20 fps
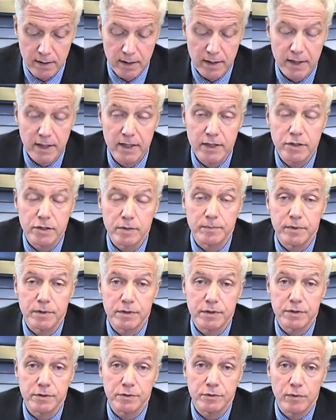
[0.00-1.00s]
In Egypt, the
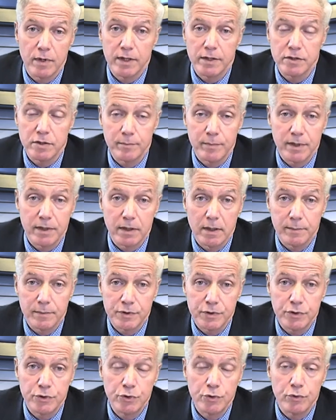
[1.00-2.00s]
situation
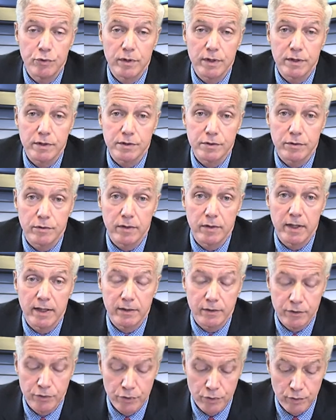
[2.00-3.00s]
becomes curiouser
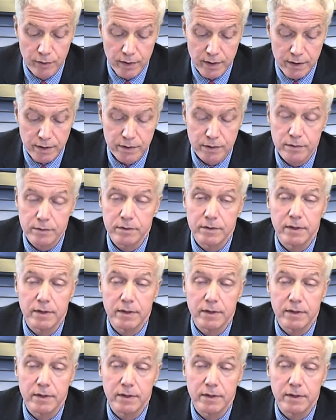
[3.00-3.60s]
and curiouser.